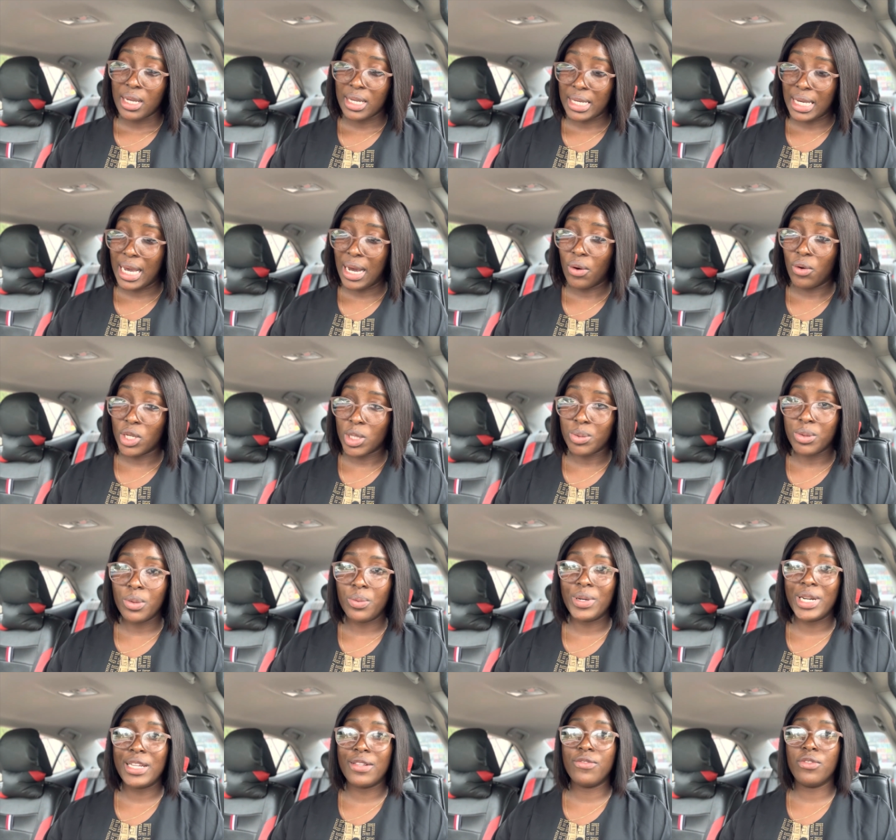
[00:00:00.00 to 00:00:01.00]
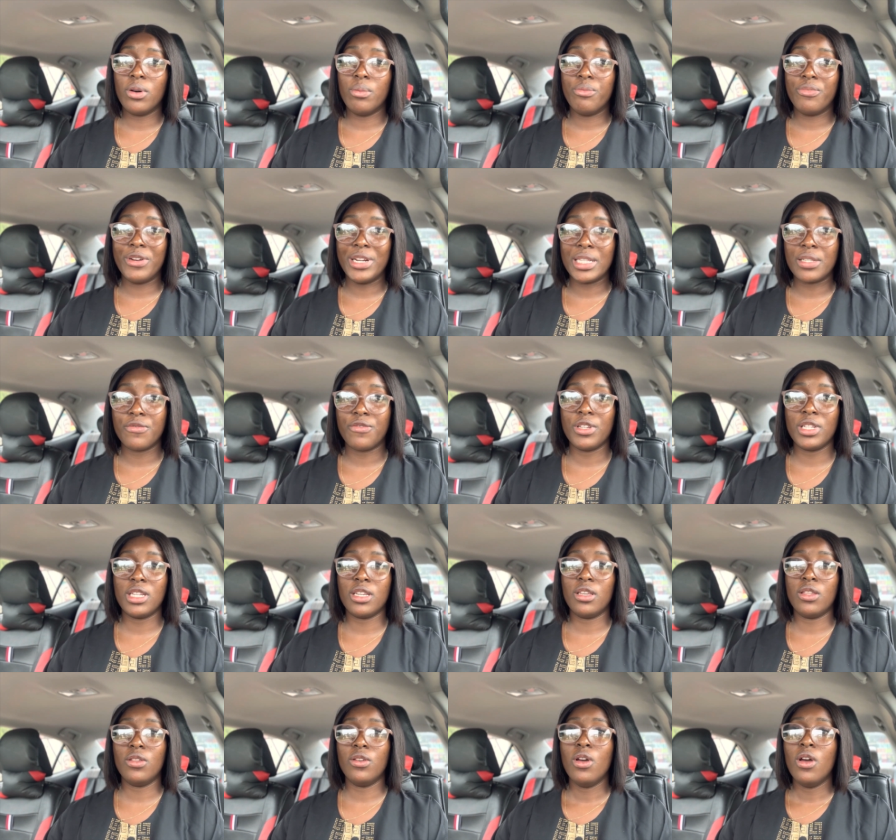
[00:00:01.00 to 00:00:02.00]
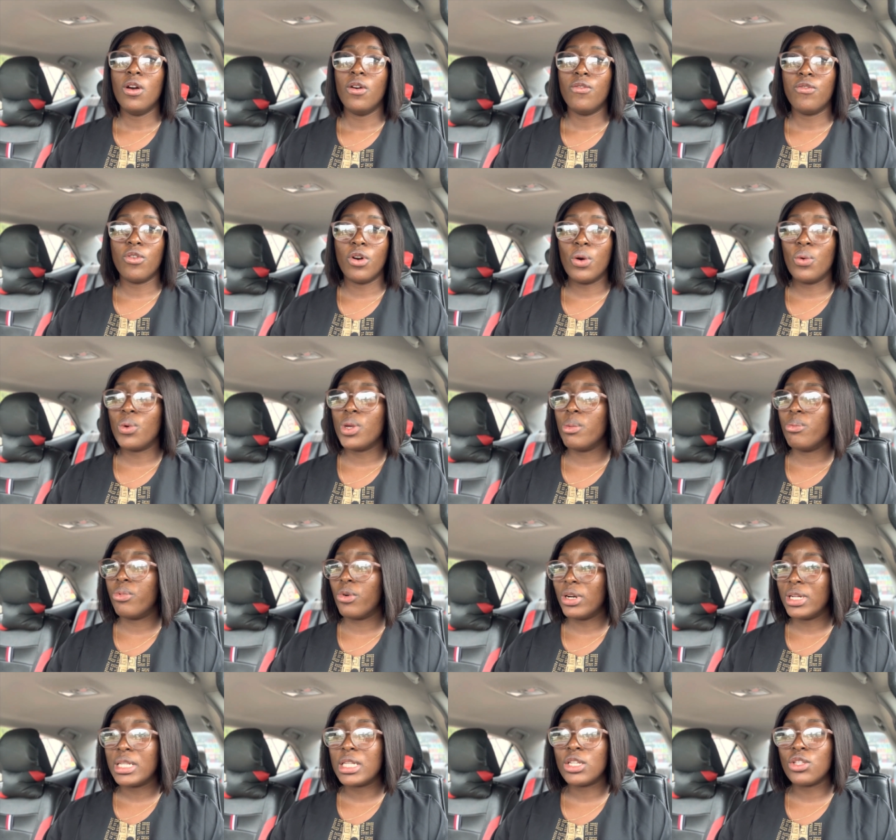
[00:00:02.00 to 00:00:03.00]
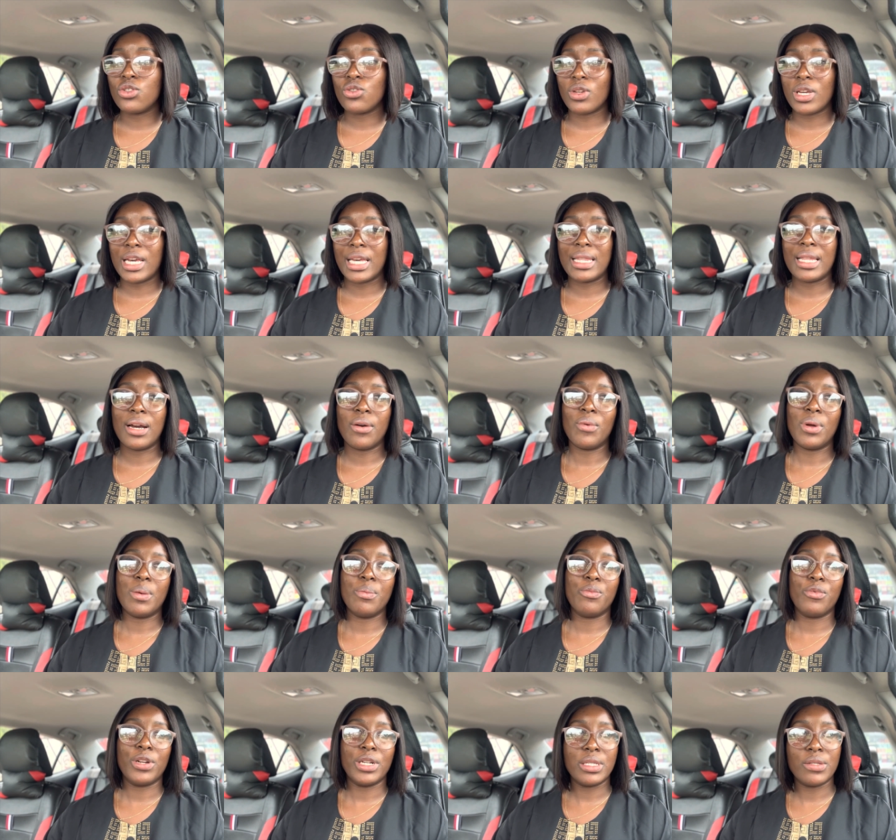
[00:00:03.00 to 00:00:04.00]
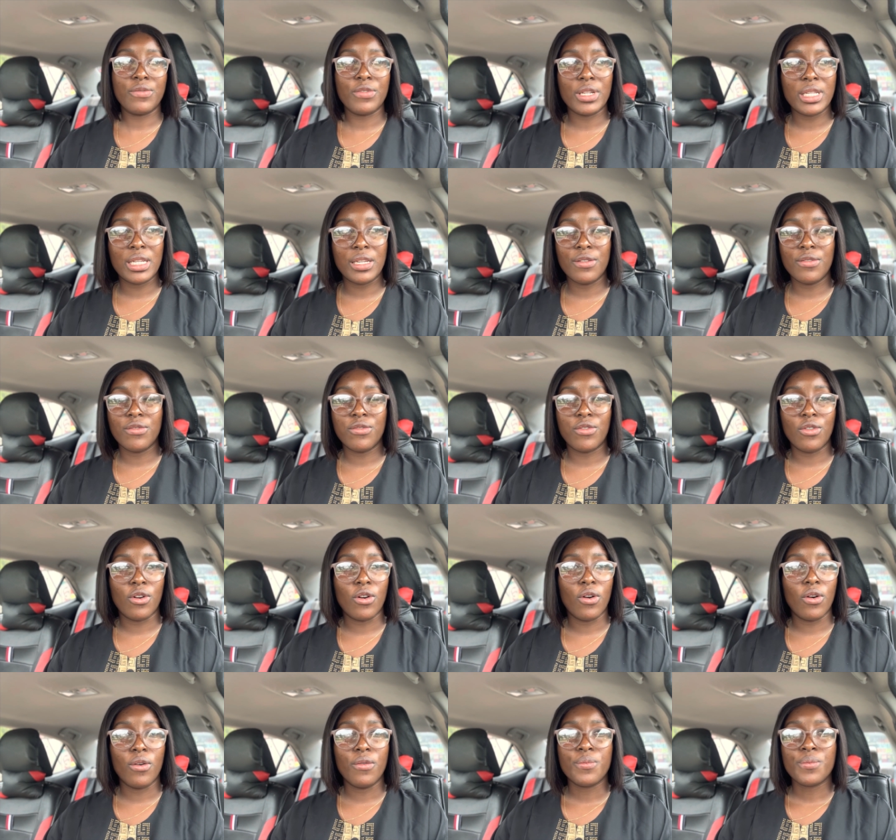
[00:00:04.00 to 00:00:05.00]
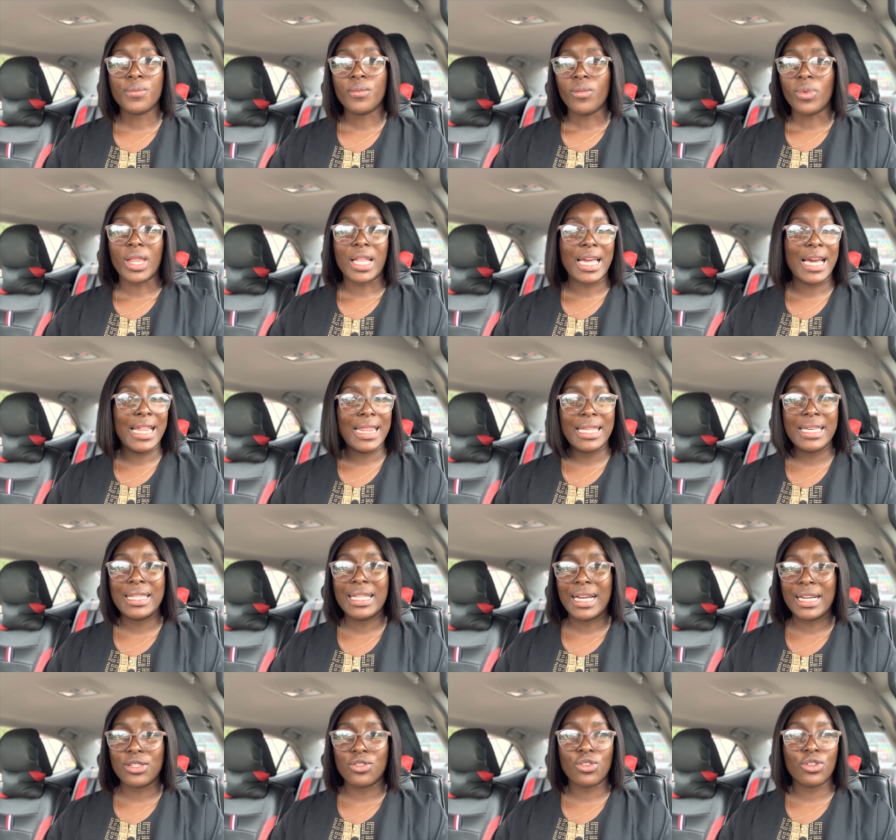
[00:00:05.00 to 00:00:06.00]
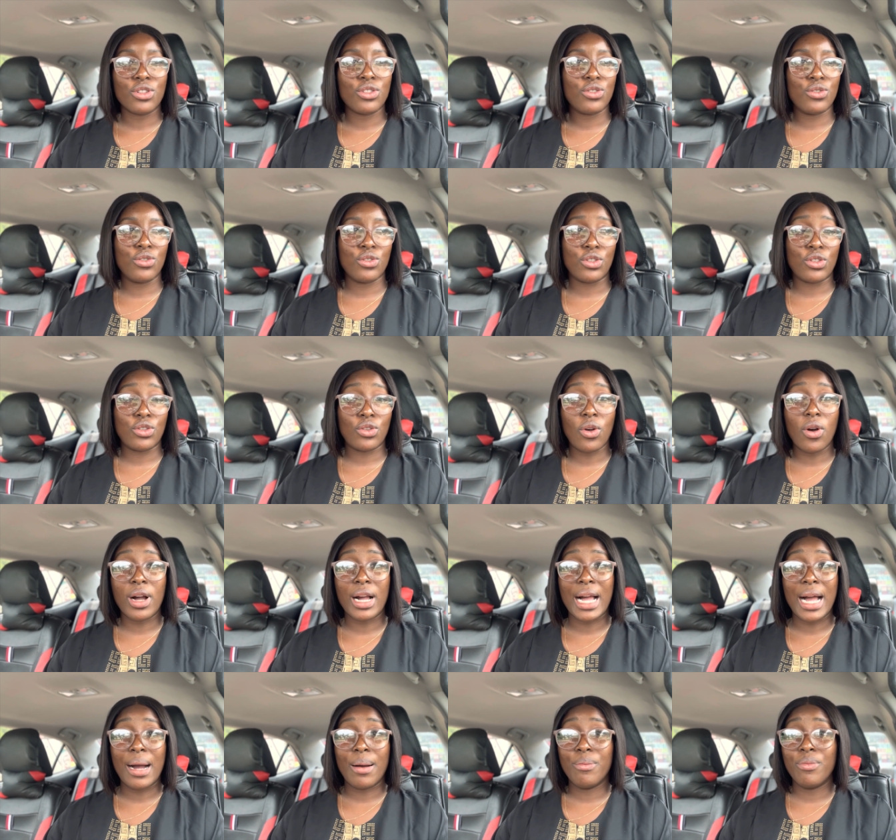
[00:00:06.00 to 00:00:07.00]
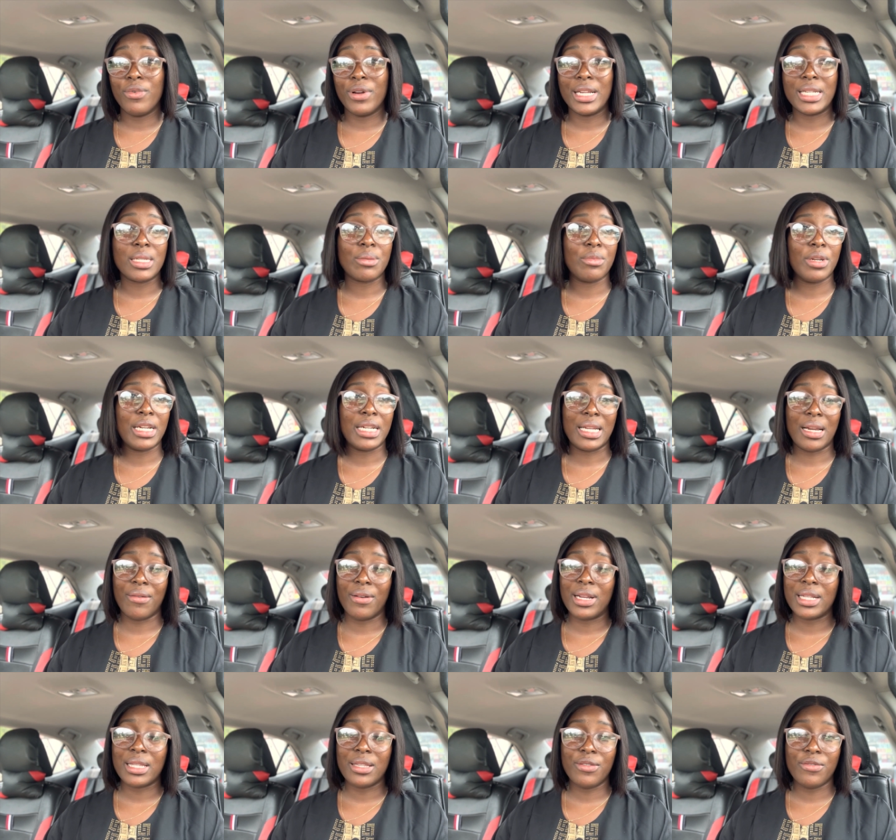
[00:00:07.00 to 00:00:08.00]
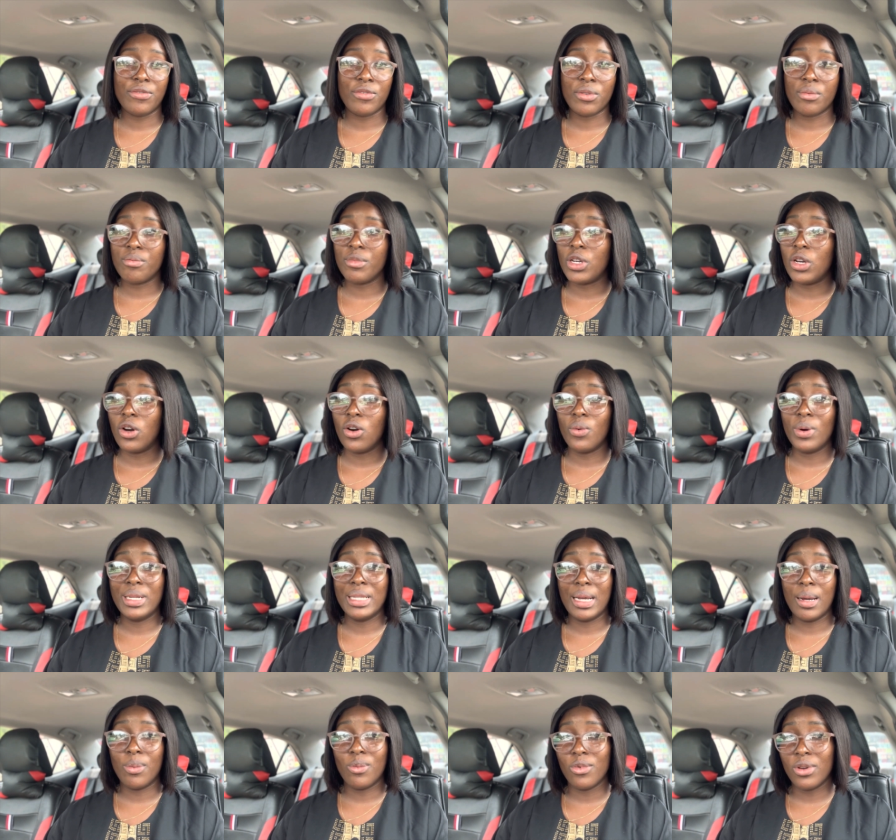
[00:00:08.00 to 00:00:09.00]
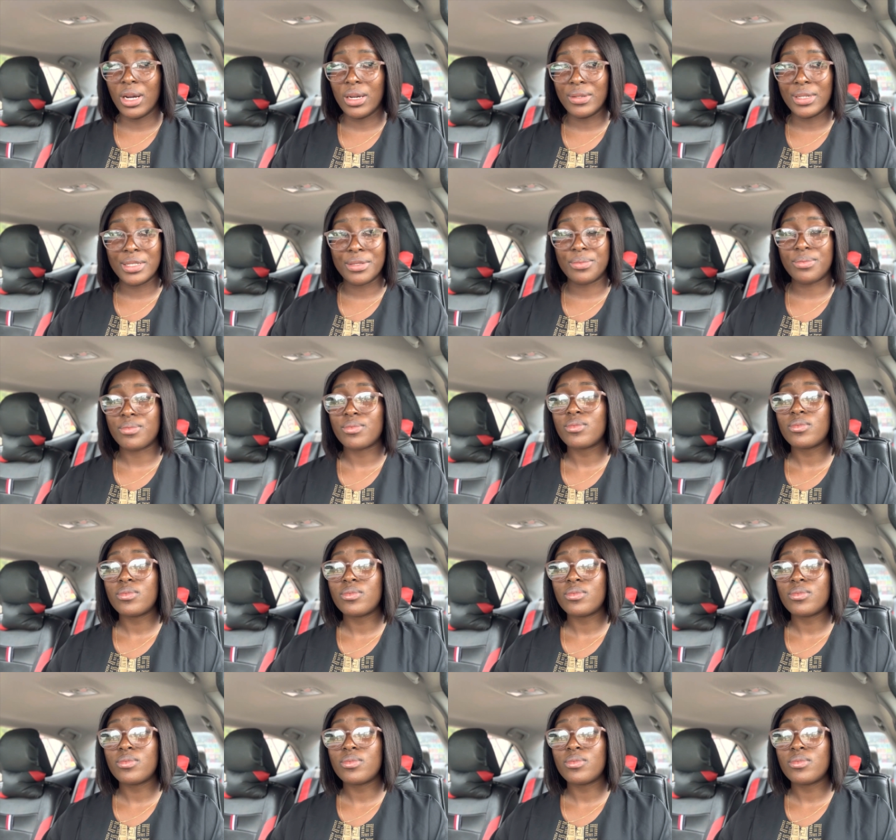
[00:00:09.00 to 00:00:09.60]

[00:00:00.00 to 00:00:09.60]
Yeah, I was prepared for breastfeeding, for we bonding together when breastfeeding, for Elena just to suck her breast milk directly for me or when I'm not around.